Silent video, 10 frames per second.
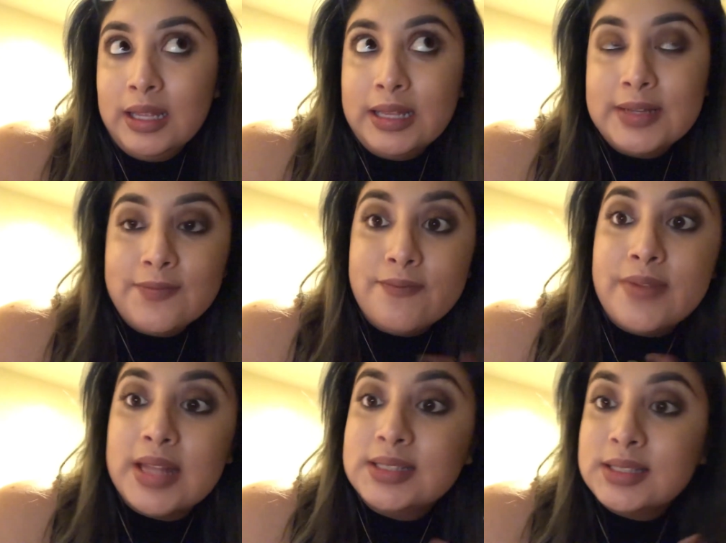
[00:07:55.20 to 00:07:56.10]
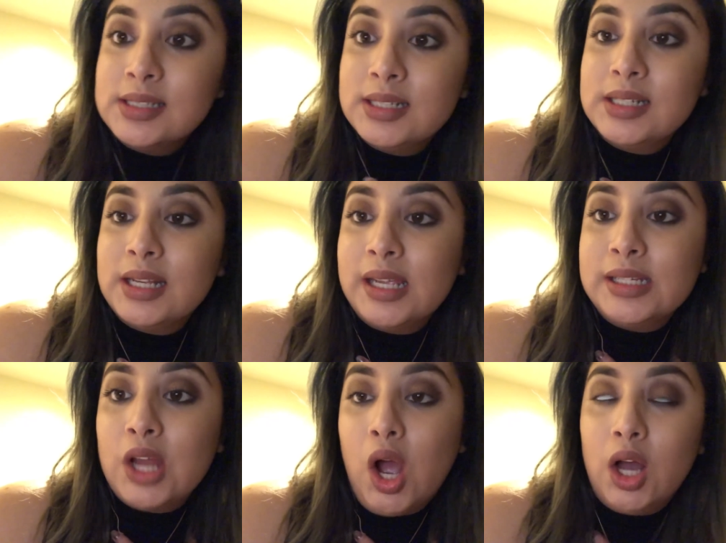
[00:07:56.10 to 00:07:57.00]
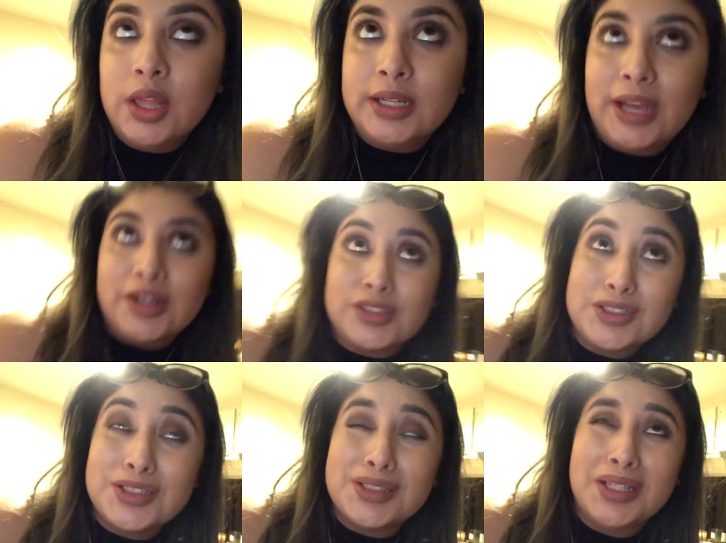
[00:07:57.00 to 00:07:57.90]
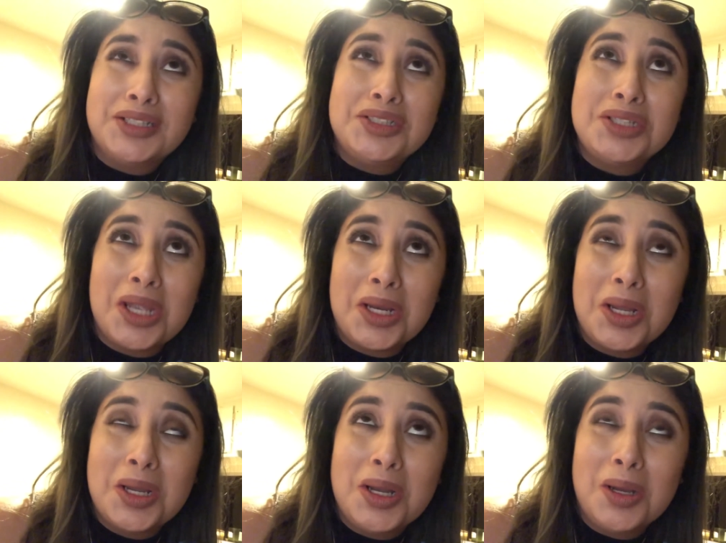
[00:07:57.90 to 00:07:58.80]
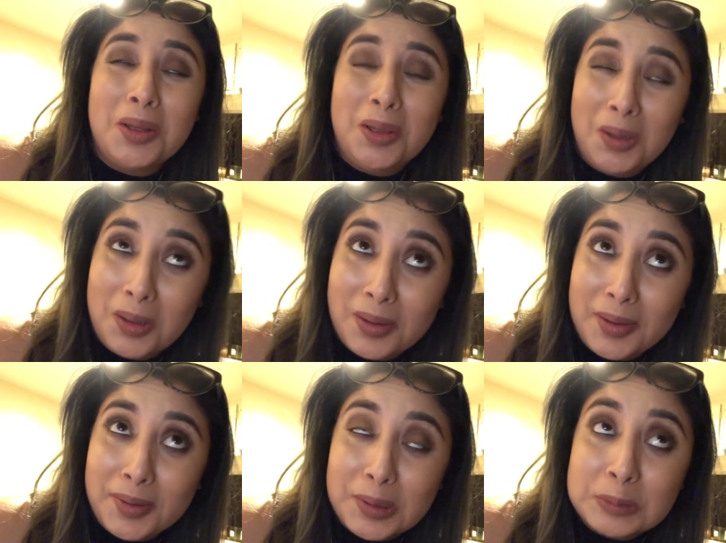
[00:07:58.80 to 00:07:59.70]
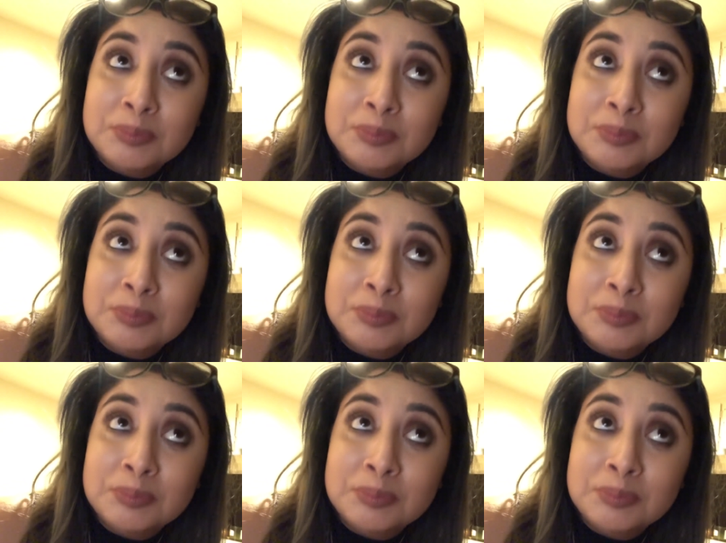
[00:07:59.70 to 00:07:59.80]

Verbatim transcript: invested in all the characters like Jenna, Alaric,